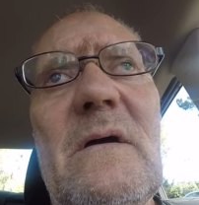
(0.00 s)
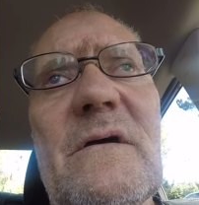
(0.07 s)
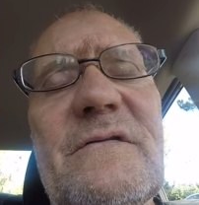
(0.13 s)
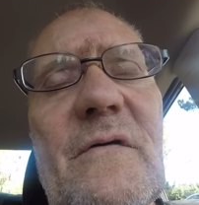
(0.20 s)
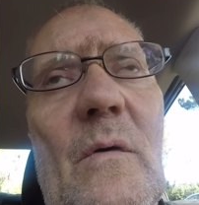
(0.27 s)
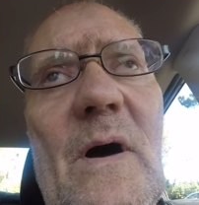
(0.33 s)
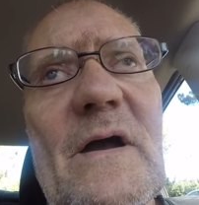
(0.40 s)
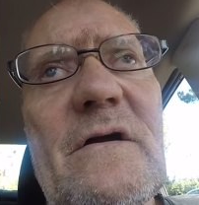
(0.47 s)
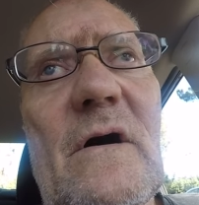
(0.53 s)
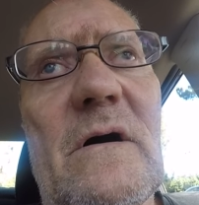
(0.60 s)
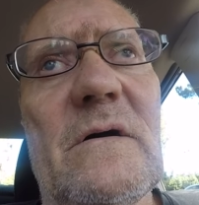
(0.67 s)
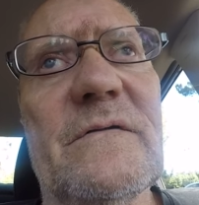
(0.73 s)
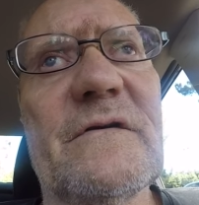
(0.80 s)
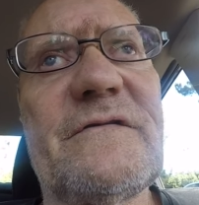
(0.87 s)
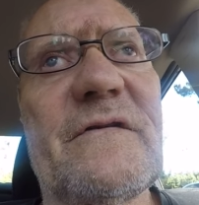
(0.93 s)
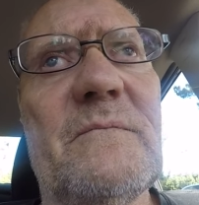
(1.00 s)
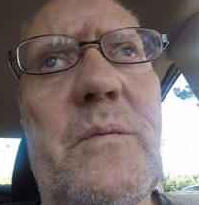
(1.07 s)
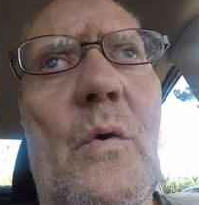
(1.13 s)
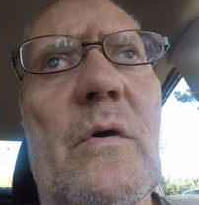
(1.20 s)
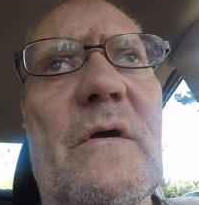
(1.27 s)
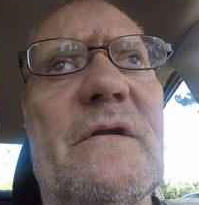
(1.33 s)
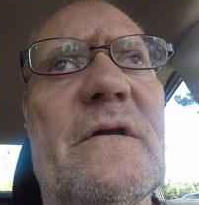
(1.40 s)
So I call the
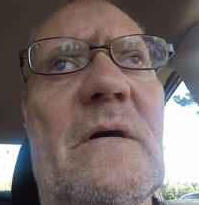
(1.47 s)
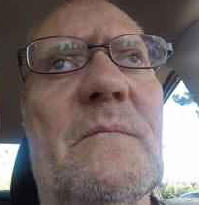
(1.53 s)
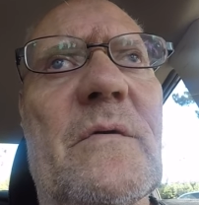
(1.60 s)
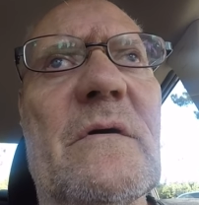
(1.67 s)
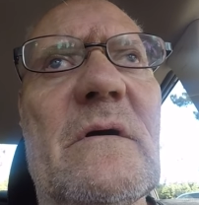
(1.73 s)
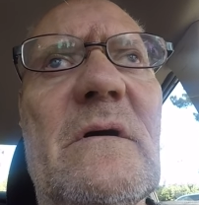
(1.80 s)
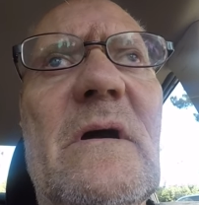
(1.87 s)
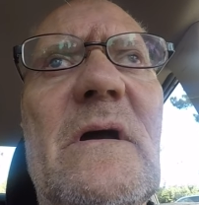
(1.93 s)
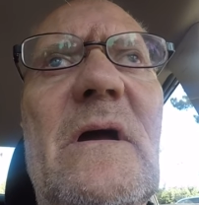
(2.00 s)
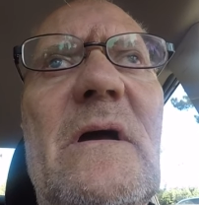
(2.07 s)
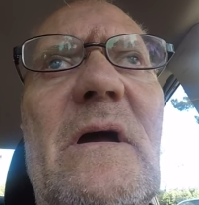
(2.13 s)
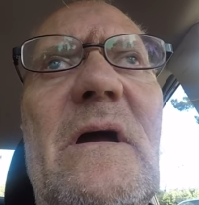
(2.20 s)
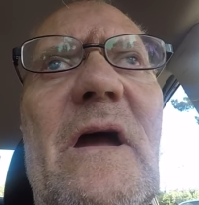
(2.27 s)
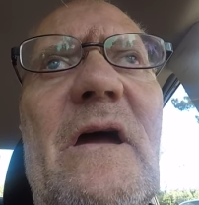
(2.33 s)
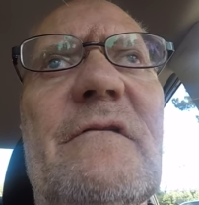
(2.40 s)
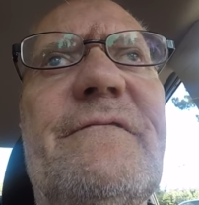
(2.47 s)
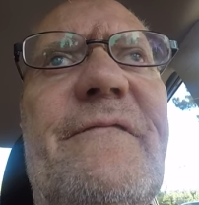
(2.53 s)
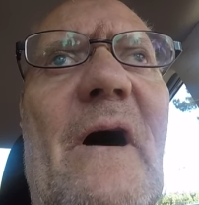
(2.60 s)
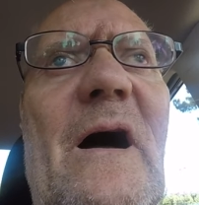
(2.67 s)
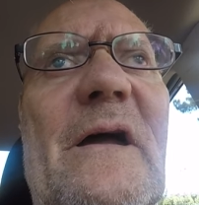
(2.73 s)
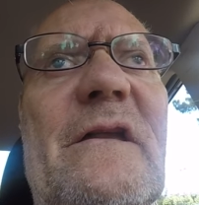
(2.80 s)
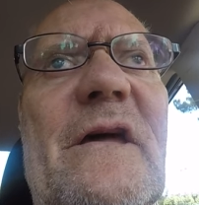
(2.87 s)
support number and
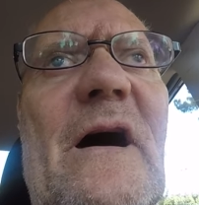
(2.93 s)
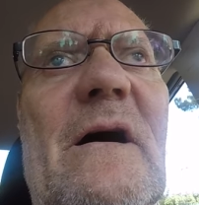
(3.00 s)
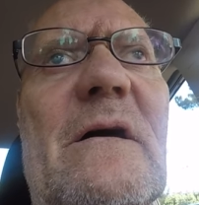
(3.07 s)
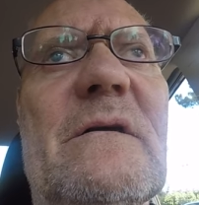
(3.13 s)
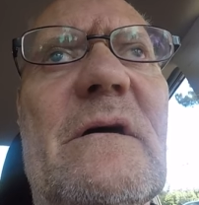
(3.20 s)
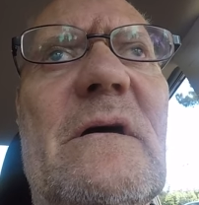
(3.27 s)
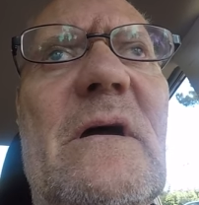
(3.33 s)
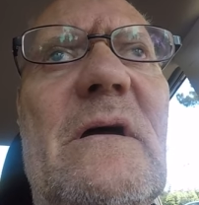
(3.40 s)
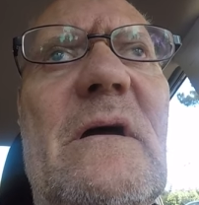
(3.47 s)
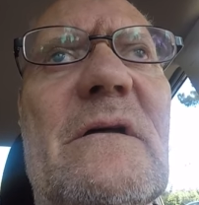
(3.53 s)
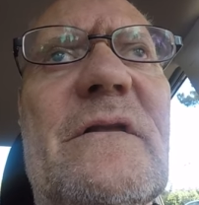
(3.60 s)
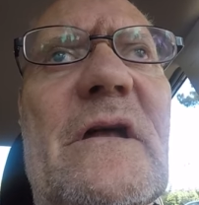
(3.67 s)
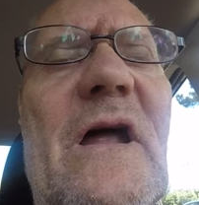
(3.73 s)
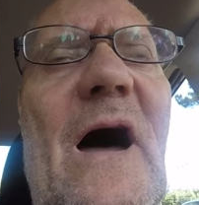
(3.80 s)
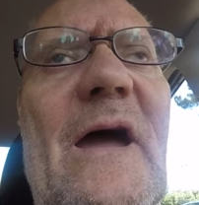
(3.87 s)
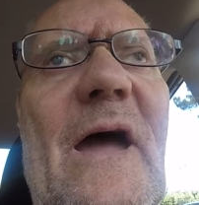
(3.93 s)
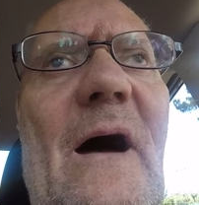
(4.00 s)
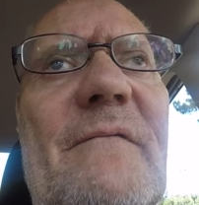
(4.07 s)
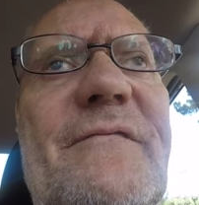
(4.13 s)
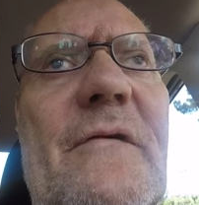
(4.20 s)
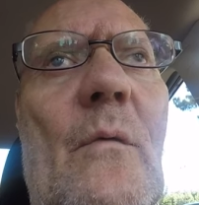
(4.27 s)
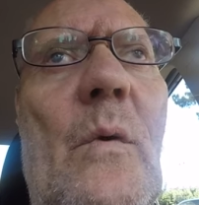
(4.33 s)
find out that I
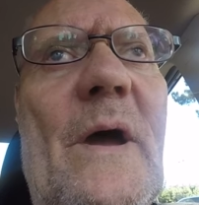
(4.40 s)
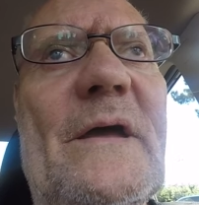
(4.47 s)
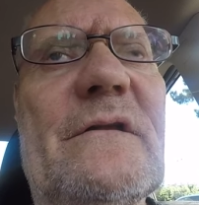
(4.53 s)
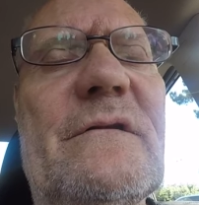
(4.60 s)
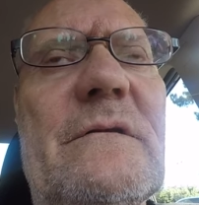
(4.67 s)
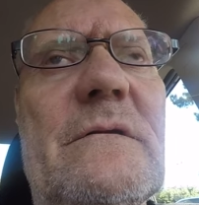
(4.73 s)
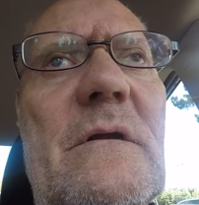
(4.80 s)
have to wait